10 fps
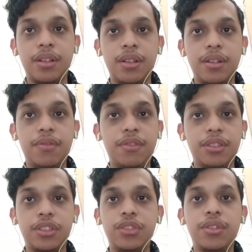The
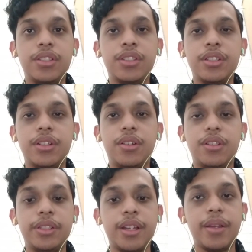first, duration or
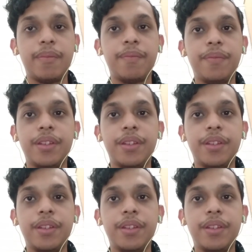time.